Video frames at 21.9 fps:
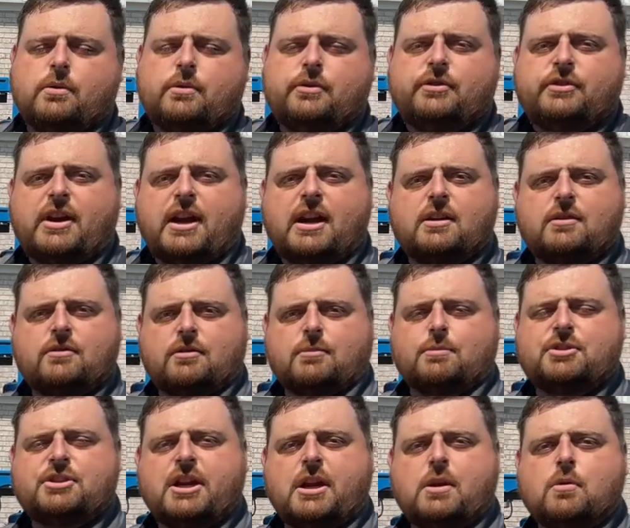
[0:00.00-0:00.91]
Say the
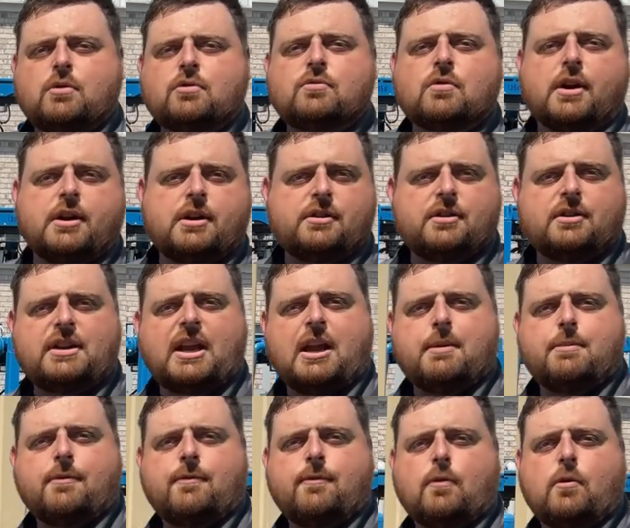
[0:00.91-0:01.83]
machine was running the day
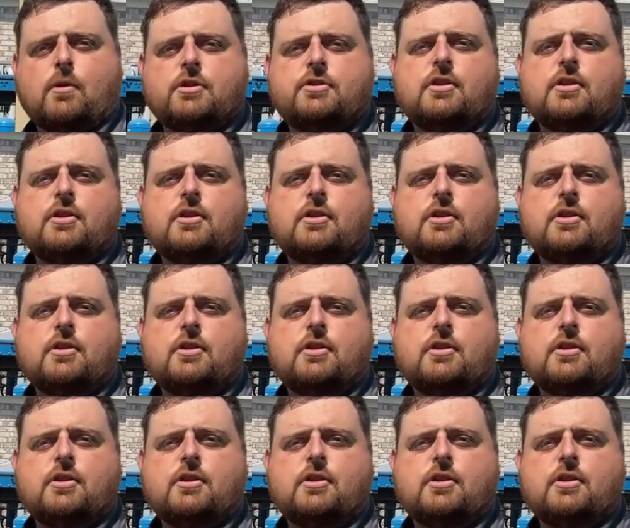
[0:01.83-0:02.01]
before